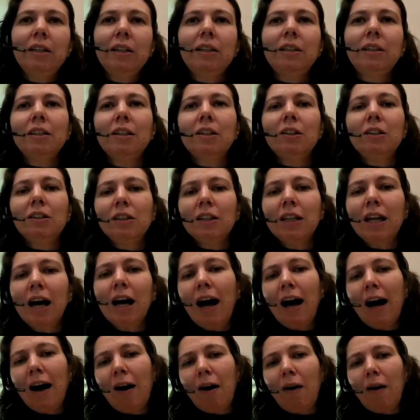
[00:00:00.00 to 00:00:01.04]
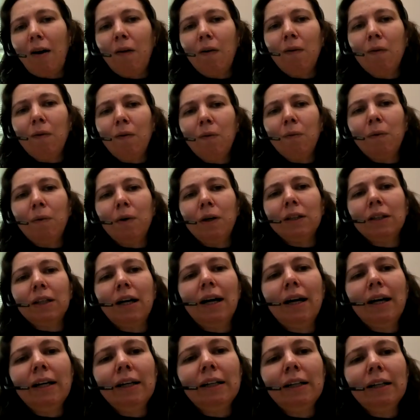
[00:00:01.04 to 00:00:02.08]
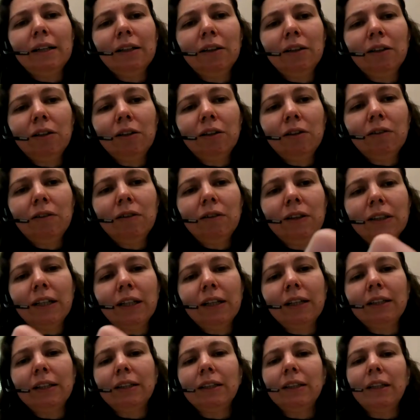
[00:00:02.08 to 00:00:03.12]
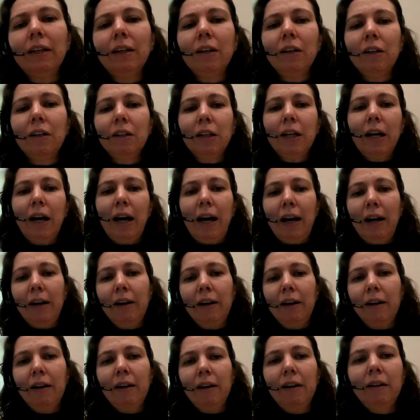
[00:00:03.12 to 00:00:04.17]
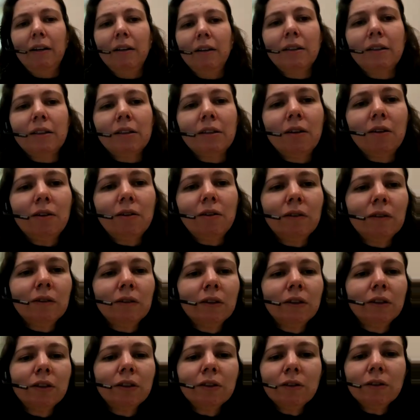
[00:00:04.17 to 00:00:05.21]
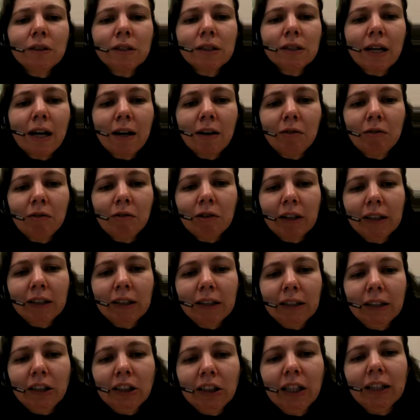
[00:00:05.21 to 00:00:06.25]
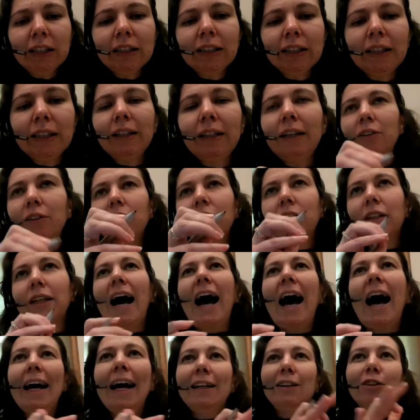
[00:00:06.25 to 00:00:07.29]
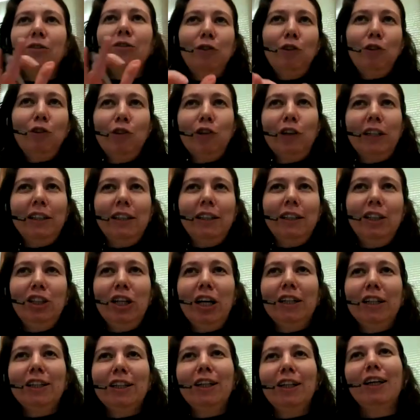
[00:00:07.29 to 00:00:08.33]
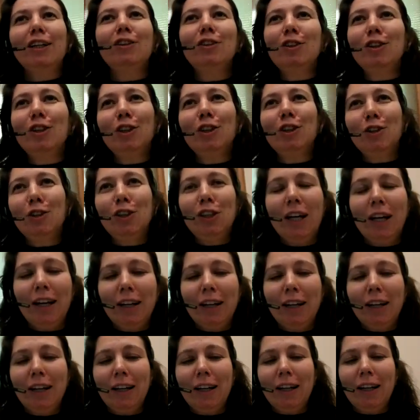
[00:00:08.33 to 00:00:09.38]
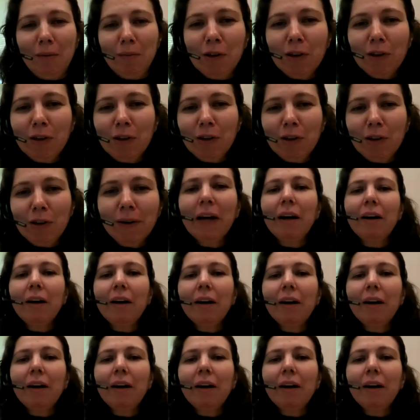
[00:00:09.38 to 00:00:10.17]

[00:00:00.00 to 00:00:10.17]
So now what I can do is I can say, okay, so Zeus I already checked and I don't already checked and I don't need to check it anymore.